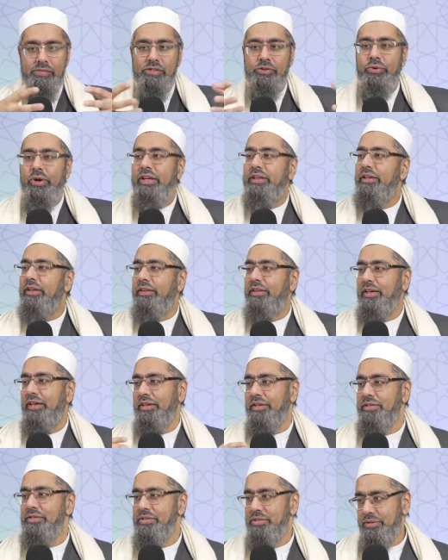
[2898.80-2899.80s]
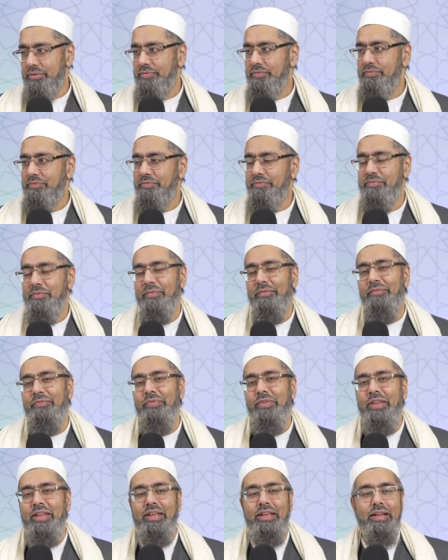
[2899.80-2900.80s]
created things.
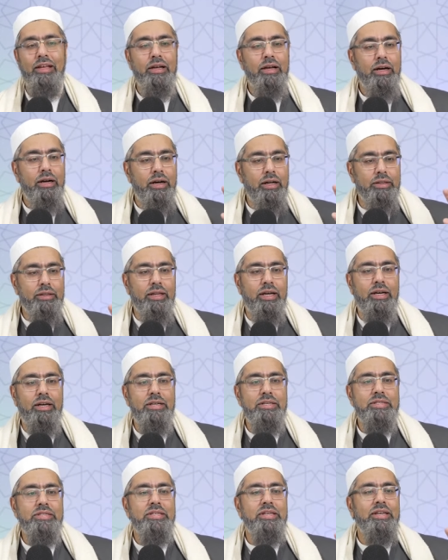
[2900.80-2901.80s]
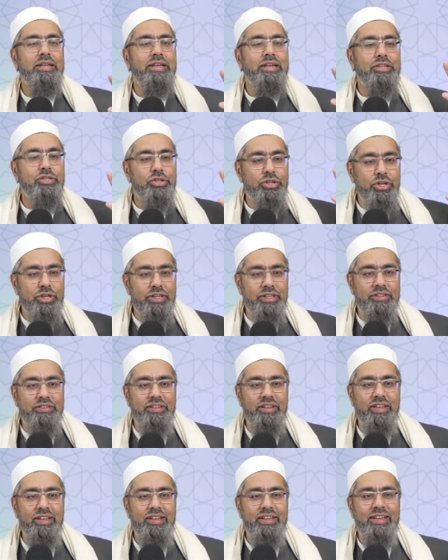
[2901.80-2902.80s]
Allah's
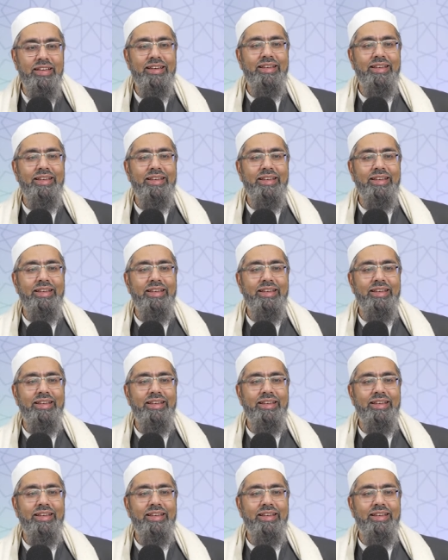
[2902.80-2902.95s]
eternity